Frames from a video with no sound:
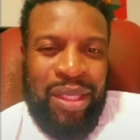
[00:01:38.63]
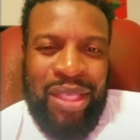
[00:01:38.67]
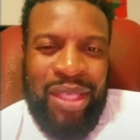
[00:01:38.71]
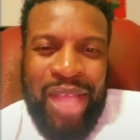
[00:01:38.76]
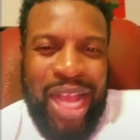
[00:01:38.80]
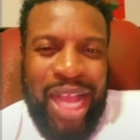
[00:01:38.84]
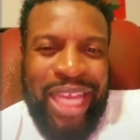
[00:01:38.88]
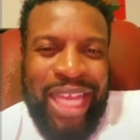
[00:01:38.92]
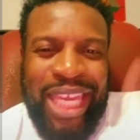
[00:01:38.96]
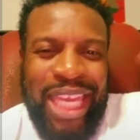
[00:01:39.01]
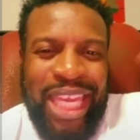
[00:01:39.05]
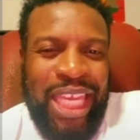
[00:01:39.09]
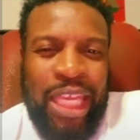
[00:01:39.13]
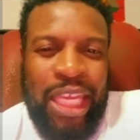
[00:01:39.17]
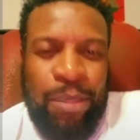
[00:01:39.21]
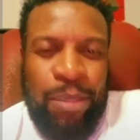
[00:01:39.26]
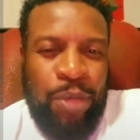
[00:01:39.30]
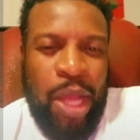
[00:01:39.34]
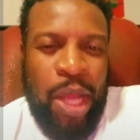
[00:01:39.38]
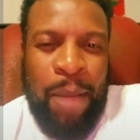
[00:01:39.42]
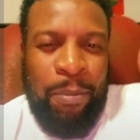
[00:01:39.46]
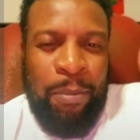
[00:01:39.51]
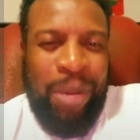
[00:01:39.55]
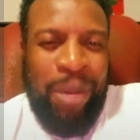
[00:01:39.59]
I can't keep
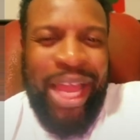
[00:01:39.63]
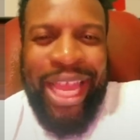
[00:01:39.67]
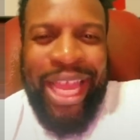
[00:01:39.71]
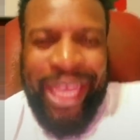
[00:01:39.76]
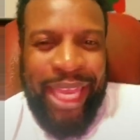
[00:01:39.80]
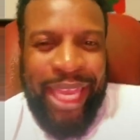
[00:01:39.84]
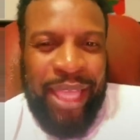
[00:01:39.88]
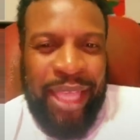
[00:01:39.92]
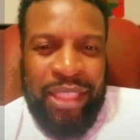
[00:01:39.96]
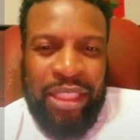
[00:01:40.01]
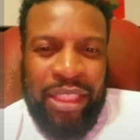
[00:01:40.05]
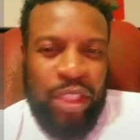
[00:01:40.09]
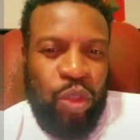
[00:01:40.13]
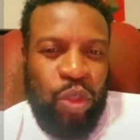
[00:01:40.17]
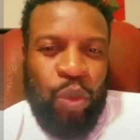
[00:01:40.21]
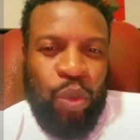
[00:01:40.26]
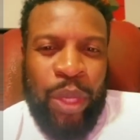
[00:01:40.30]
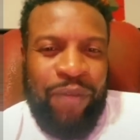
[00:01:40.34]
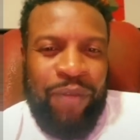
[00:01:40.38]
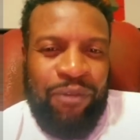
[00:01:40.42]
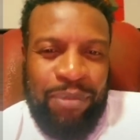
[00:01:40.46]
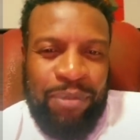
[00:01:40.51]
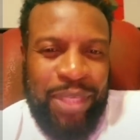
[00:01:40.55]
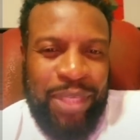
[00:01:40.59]
y'all black asses
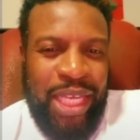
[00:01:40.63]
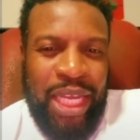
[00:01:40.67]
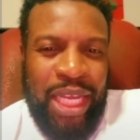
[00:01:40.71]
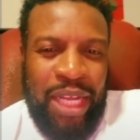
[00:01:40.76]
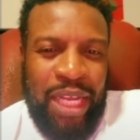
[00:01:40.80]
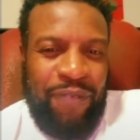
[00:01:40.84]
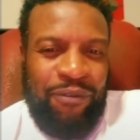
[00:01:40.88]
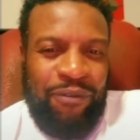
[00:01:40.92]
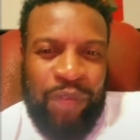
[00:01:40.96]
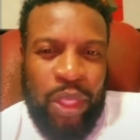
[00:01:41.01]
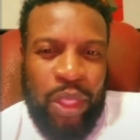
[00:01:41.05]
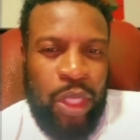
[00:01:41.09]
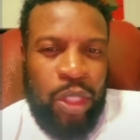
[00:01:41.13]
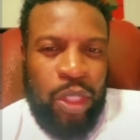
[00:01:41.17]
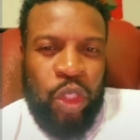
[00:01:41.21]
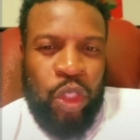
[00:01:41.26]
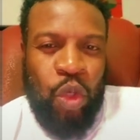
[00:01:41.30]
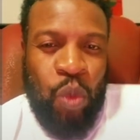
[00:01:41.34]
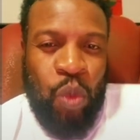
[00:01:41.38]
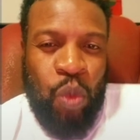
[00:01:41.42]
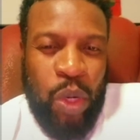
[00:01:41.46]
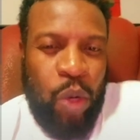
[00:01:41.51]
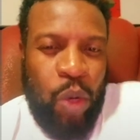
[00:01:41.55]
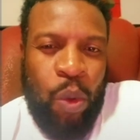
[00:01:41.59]
away from the NFL.
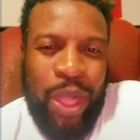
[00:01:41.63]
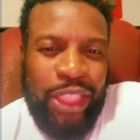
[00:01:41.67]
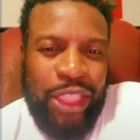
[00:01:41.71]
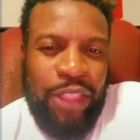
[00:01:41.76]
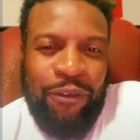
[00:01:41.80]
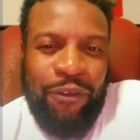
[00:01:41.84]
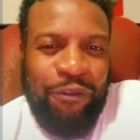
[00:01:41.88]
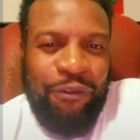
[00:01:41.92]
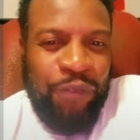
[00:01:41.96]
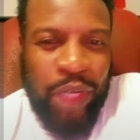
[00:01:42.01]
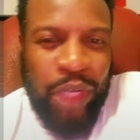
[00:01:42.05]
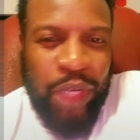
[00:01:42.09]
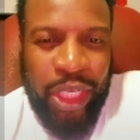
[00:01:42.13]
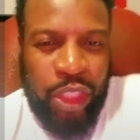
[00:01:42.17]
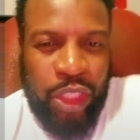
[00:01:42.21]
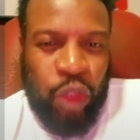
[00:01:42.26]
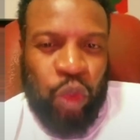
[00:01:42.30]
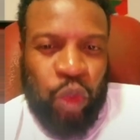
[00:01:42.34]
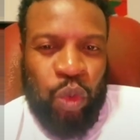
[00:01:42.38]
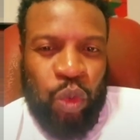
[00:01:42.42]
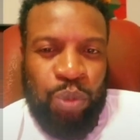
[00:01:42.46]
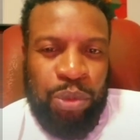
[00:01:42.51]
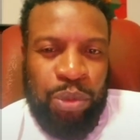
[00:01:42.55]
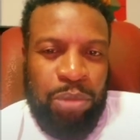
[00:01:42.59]
You want to watch the fucking
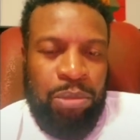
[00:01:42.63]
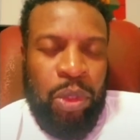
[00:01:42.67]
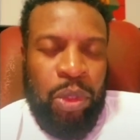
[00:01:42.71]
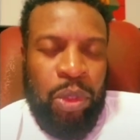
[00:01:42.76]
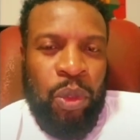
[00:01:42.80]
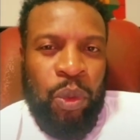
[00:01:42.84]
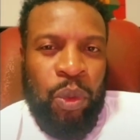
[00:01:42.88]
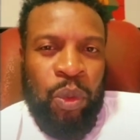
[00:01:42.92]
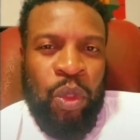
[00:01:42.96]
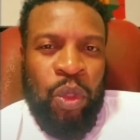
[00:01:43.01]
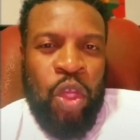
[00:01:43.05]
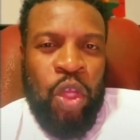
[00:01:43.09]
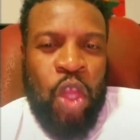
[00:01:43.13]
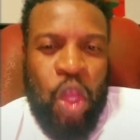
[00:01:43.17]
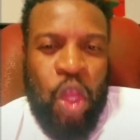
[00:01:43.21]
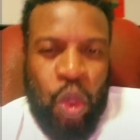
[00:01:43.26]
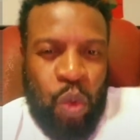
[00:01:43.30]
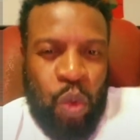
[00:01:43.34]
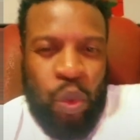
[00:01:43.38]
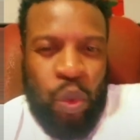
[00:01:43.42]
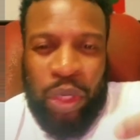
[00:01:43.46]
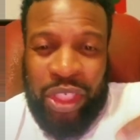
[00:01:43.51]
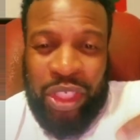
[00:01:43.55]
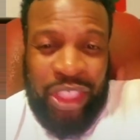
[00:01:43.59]
Super Bowl.
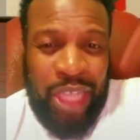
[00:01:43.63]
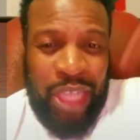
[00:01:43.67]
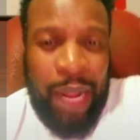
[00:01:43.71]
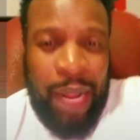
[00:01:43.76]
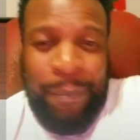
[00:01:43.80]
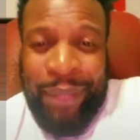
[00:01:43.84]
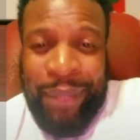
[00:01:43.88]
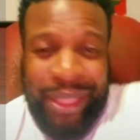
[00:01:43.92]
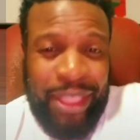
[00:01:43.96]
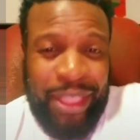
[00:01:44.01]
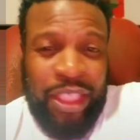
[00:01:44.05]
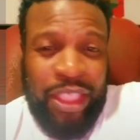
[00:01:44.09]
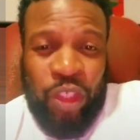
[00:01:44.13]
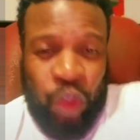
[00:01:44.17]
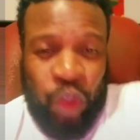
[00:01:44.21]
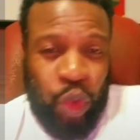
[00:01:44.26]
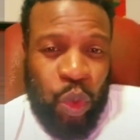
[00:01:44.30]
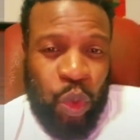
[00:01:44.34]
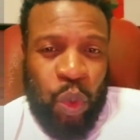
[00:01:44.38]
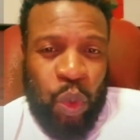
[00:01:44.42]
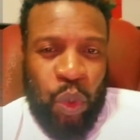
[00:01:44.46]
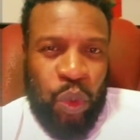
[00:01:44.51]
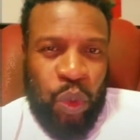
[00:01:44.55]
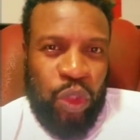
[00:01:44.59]
You want to shop at their
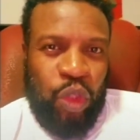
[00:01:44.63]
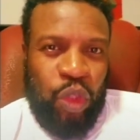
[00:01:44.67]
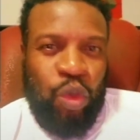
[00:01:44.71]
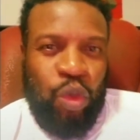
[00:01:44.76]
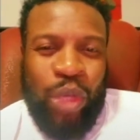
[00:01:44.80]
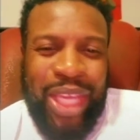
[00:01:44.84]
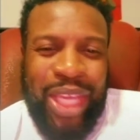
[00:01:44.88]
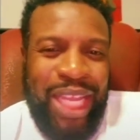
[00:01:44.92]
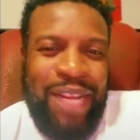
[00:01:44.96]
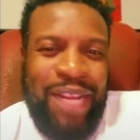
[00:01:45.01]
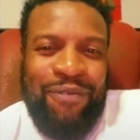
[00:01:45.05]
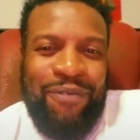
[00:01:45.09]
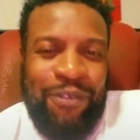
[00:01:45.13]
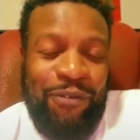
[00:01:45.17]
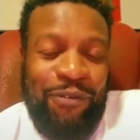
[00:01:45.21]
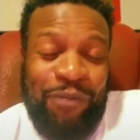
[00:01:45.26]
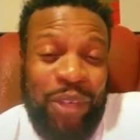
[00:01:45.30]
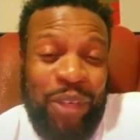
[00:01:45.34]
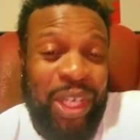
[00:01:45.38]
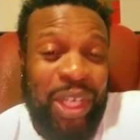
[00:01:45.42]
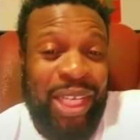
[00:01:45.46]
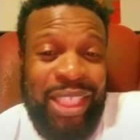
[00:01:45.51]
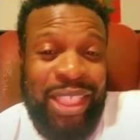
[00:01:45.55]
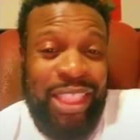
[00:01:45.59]
stores. You can't even
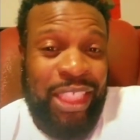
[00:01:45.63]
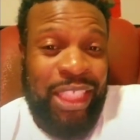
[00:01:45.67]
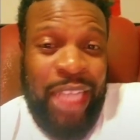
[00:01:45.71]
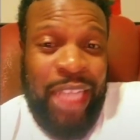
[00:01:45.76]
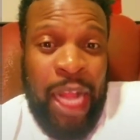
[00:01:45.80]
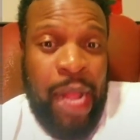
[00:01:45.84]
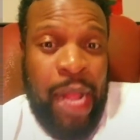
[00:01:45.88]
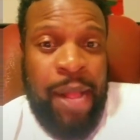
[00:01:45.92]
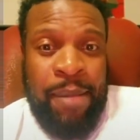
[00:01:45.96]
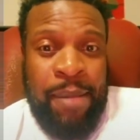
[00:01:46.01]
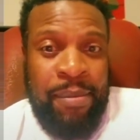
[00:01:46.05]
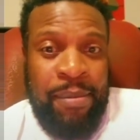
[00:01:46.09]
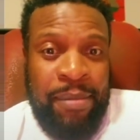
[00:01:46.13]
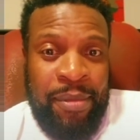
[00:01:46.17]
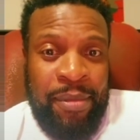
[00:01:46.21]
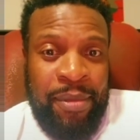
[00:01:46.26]
fucking shop